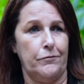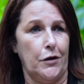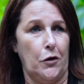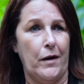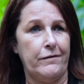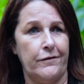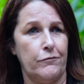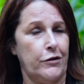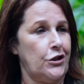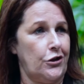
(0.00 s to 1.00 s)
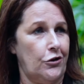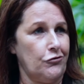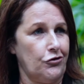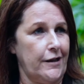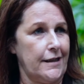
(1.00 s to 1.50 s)
whoever for breach of
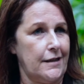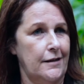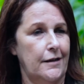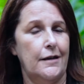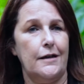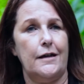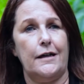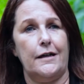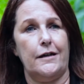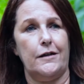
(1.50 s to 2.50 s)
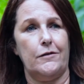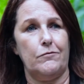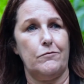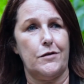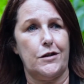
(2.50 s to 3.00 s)
contract.
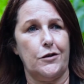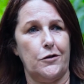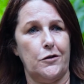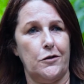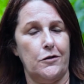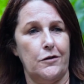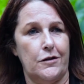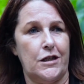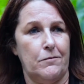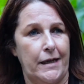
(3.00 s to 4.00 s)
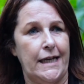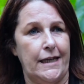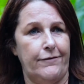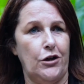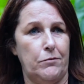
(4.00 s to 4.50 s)
So to me,
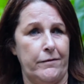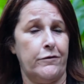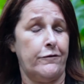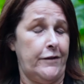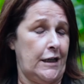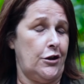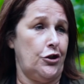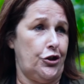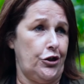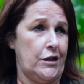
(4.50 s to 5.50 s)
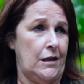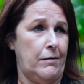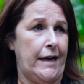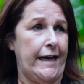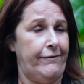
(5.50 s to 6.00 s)
they've not been fulfilling their duty
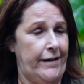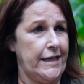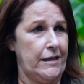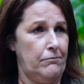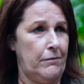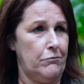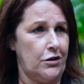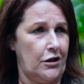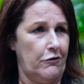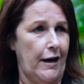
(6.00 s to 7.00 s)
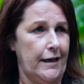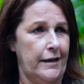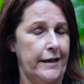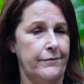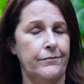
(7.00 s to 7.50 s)
by advising members
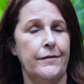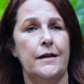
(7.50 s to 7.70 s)
correctly.